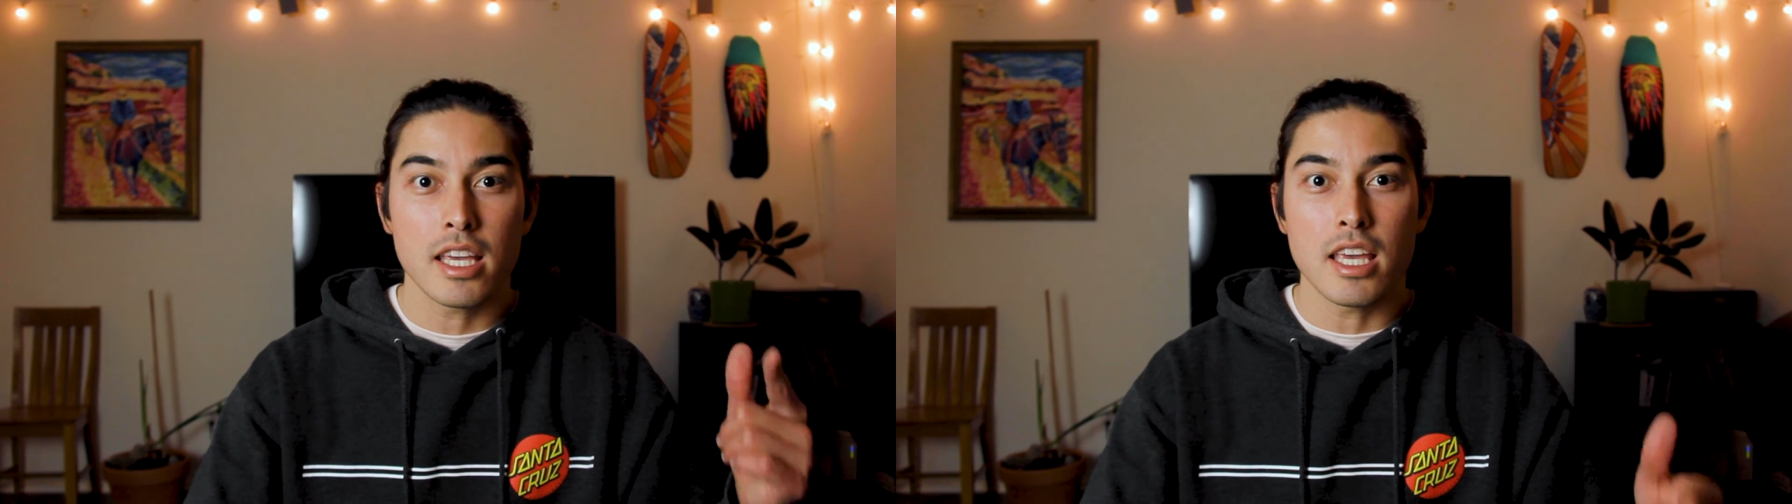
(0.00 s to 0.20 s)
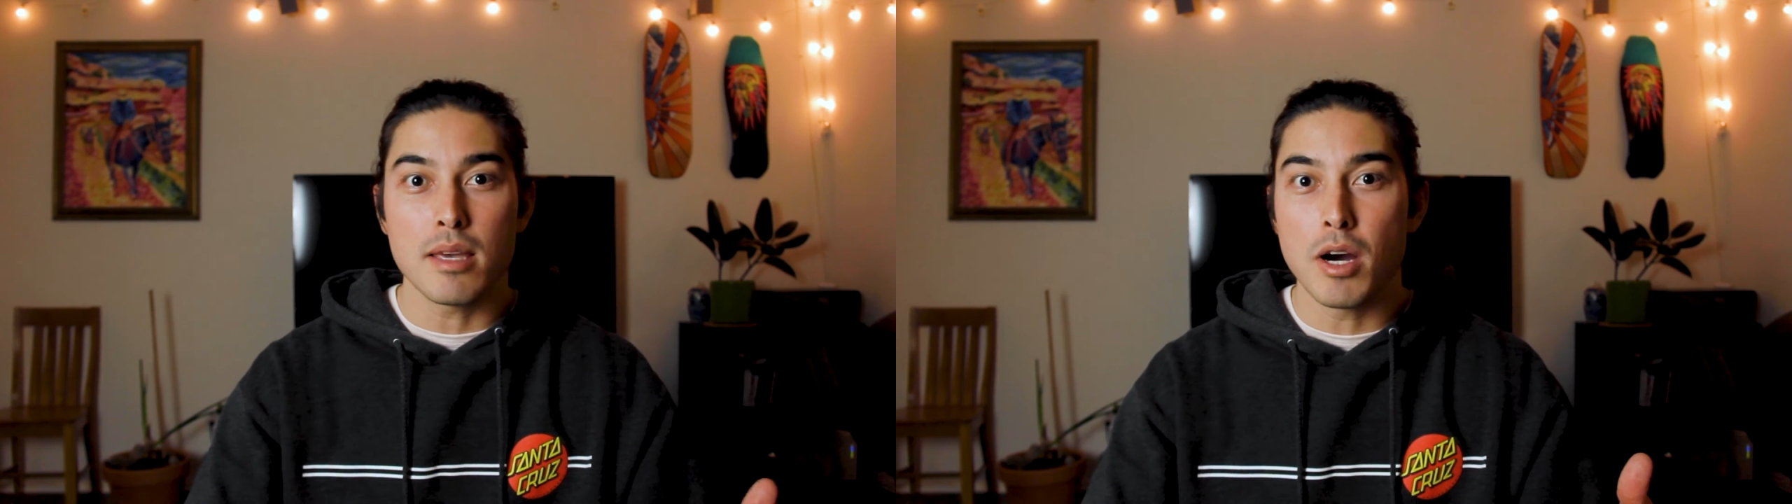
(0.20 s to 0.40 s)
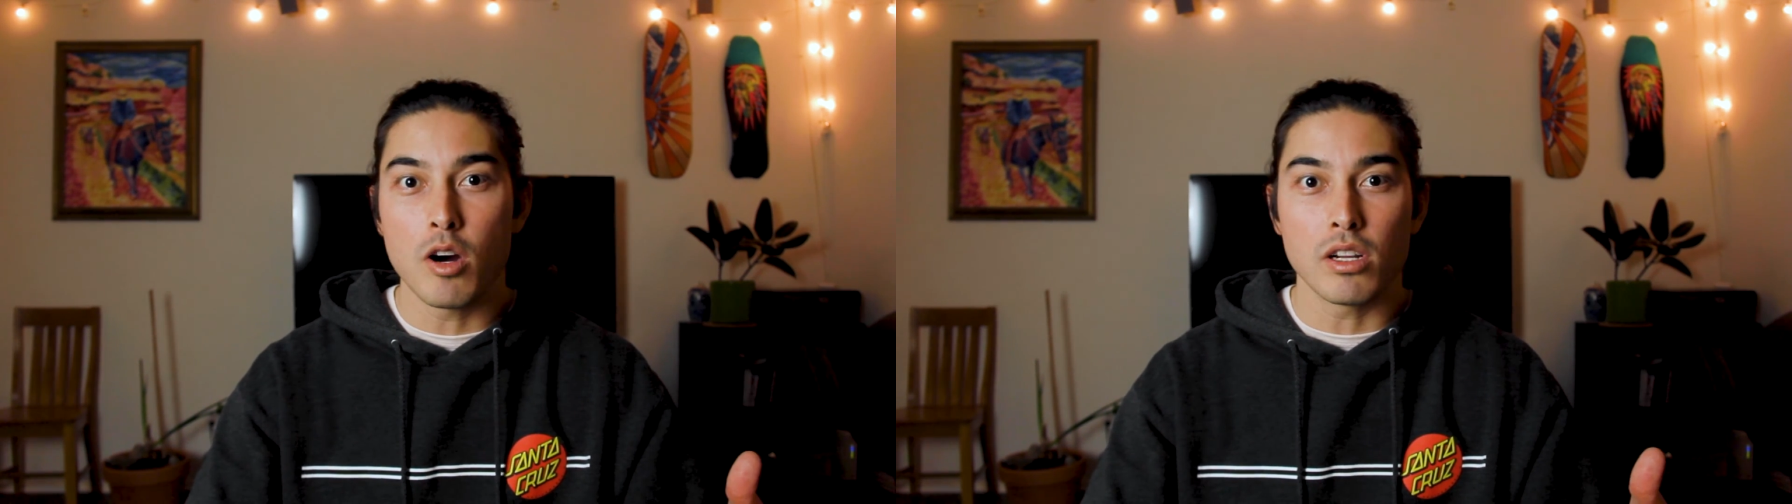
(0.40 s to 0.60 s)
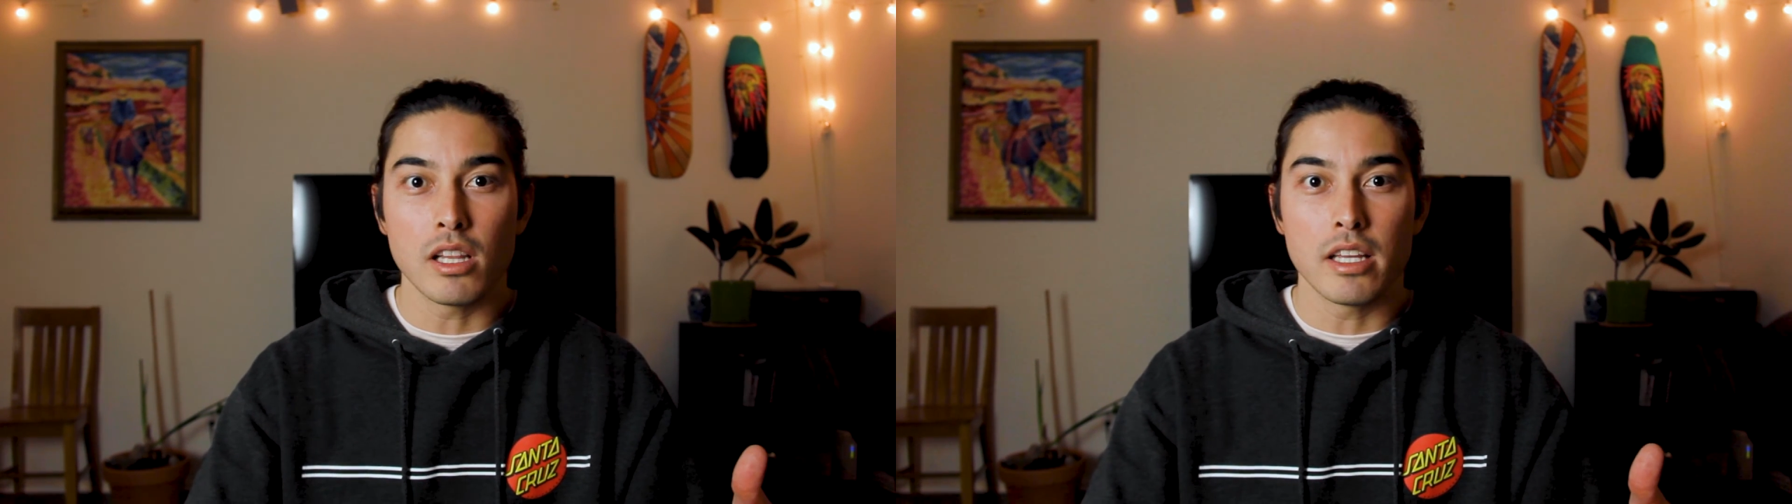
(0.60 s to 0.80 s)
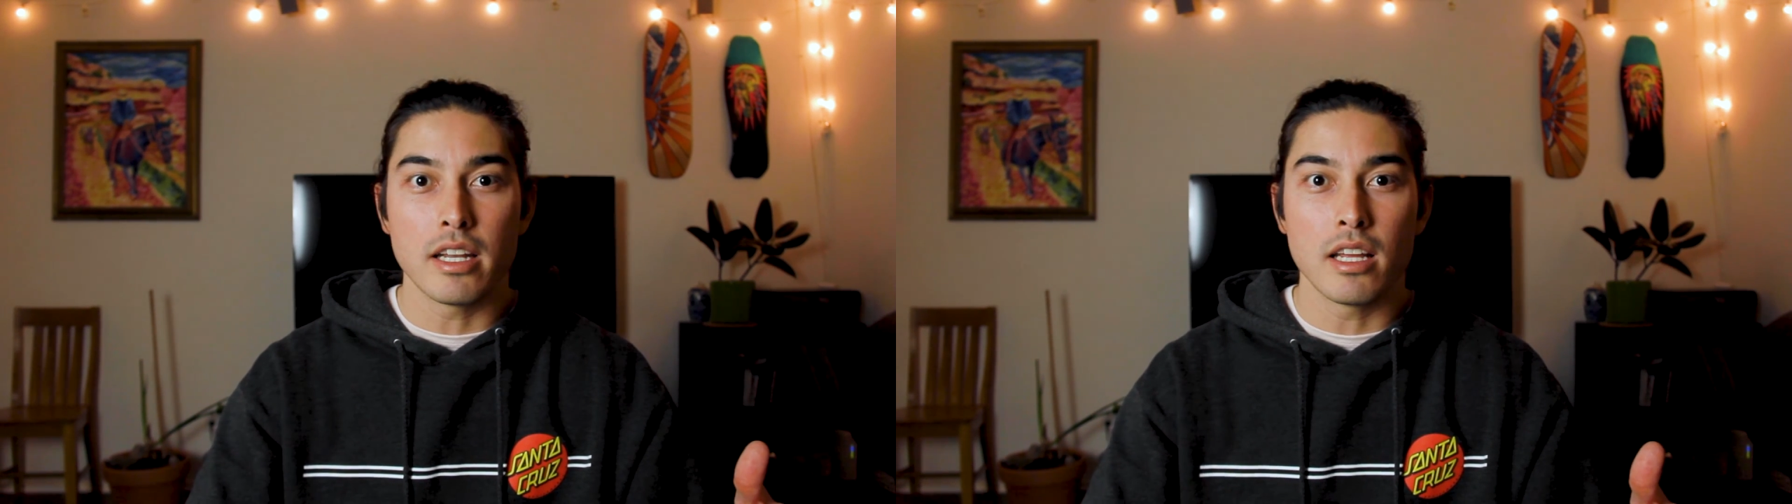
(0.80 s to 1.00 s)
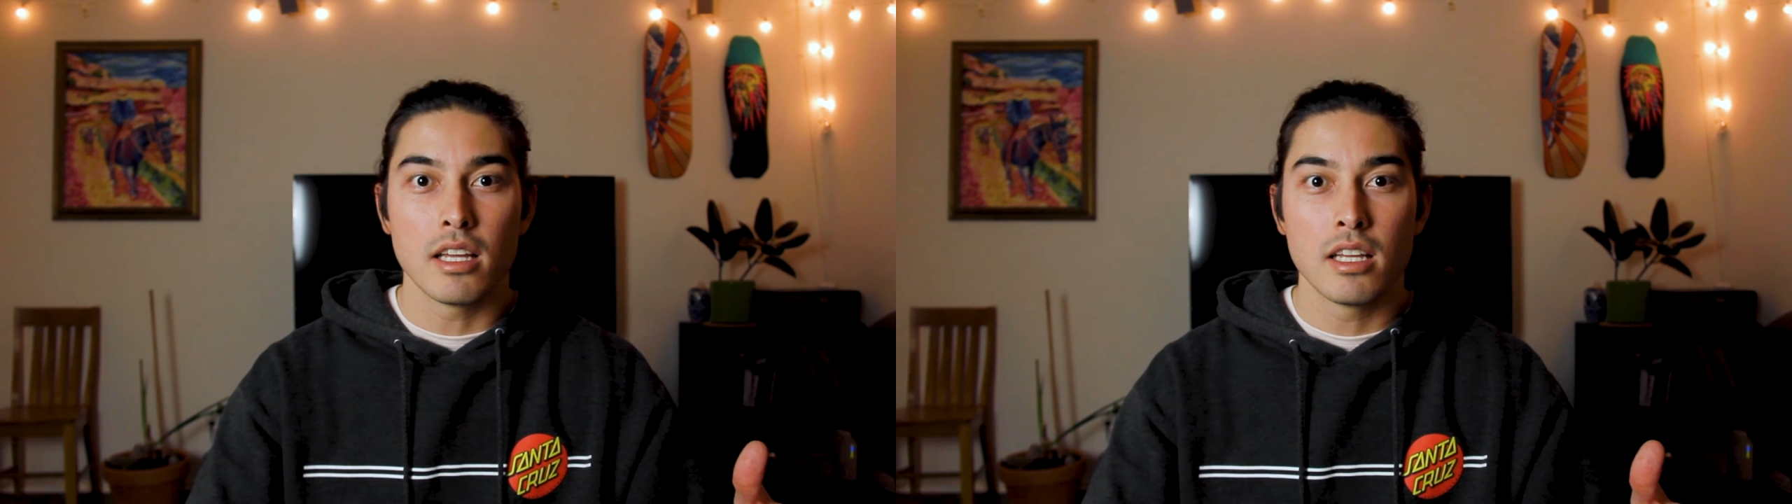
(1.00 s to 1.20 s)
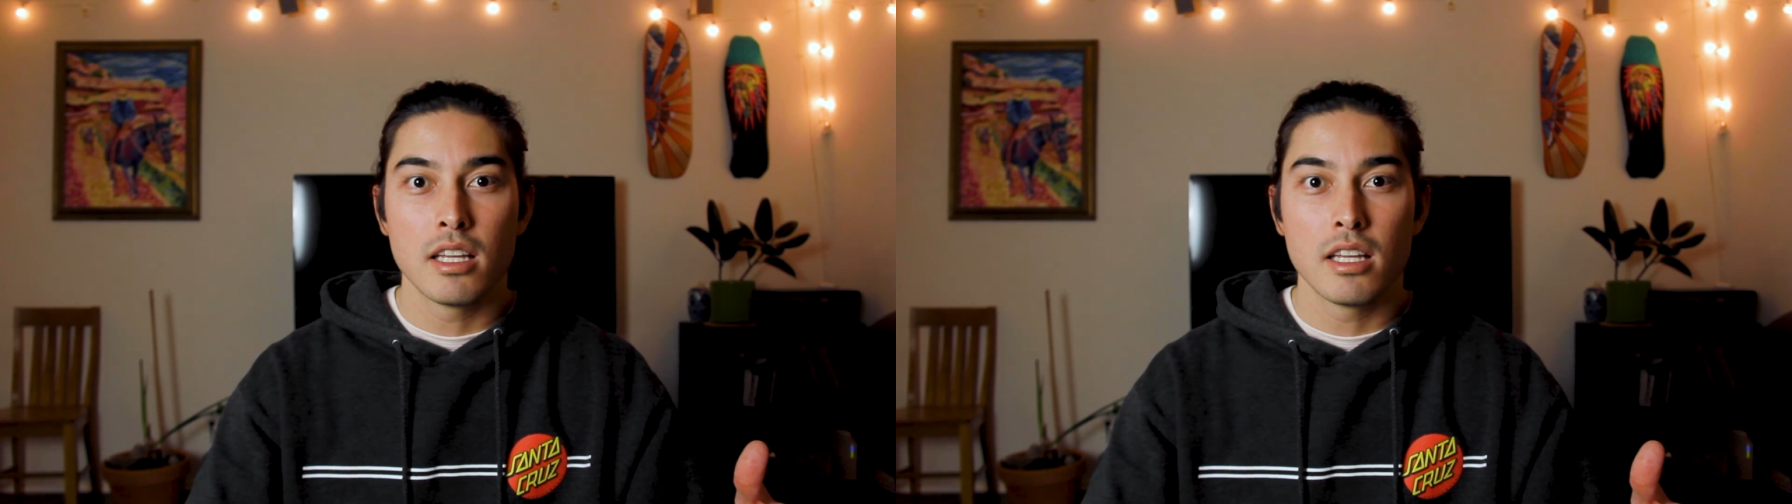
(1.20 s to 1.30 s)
keep hodling